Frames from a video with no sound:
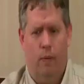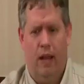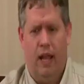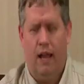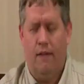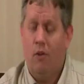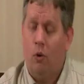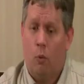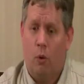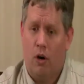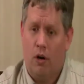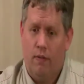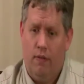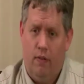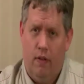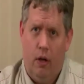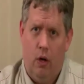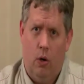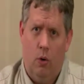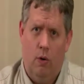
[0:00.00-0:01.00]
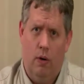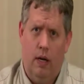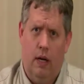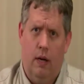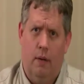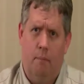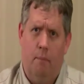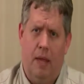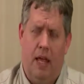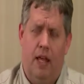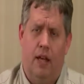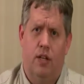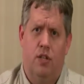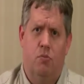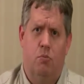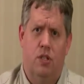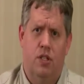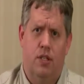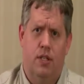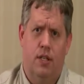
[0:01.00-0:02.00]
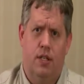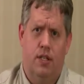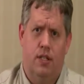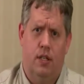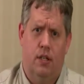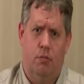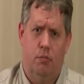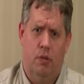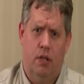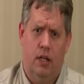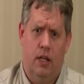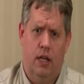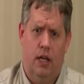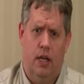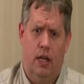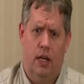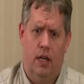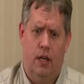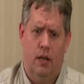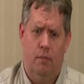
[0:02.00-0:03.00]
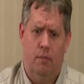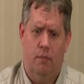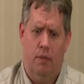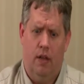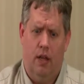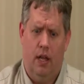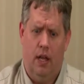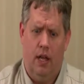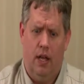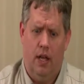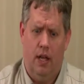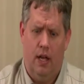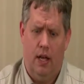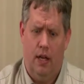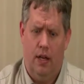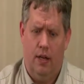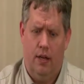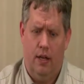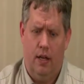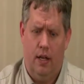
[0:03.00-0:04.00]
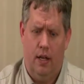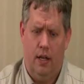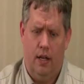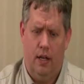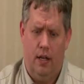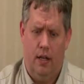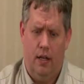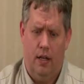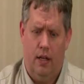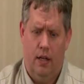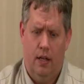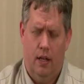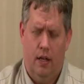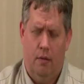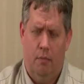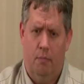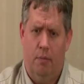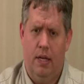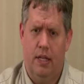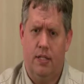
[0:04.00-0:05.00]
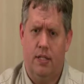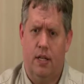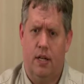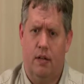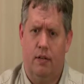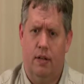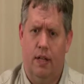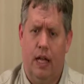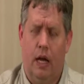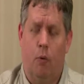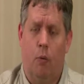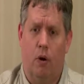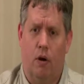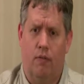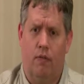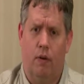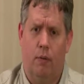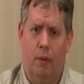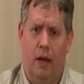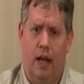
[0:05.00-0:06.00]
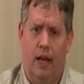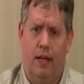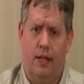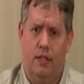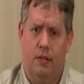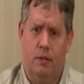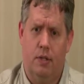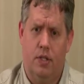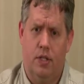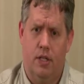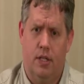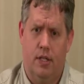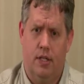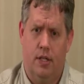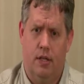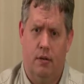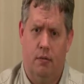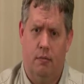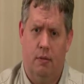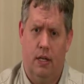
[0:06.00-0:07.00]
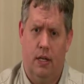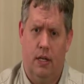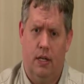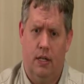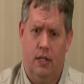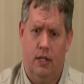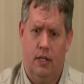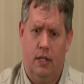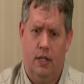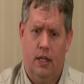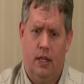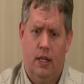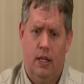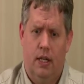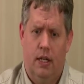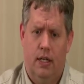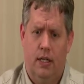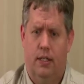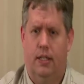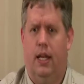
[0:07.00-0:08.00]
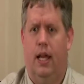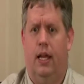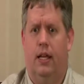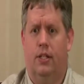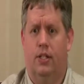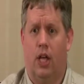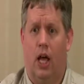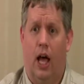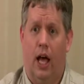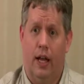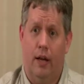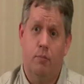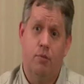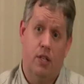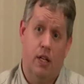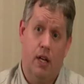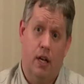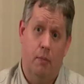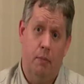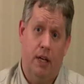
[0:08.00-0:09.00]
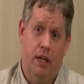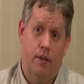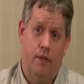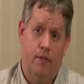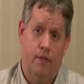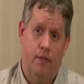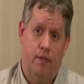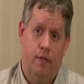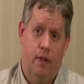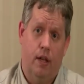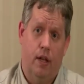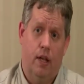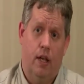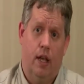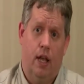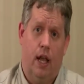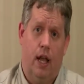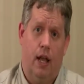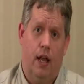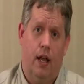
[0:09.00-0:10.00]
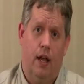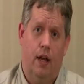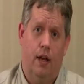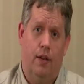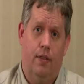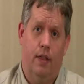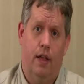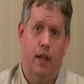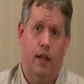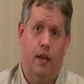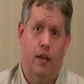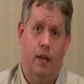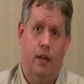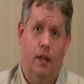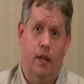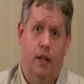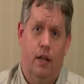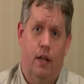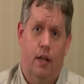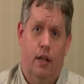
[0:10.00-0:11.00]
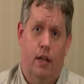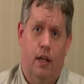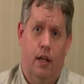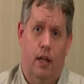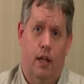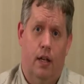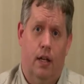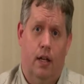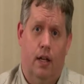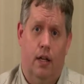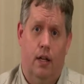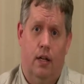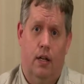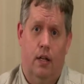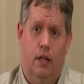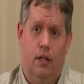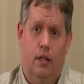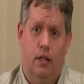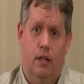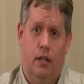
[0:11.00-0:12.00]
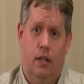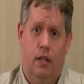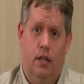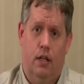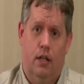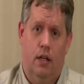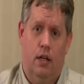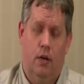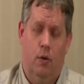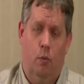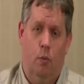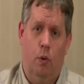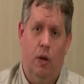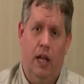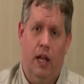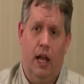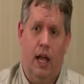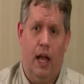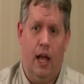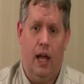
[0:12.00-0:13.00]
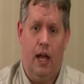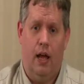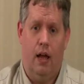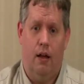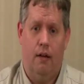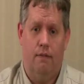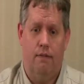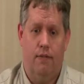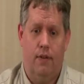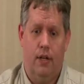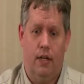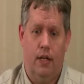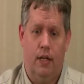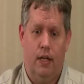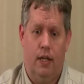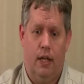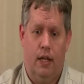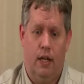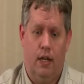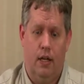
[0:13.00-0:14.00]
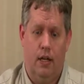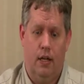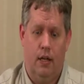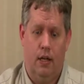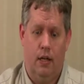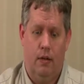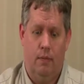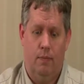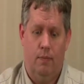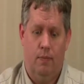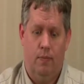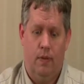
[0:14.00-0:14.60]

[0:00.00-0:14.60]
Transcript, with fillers: We have a workflow um, management system, um, and uh, basically that workflow management system uh, takes items that come in, and then uh, we have uh,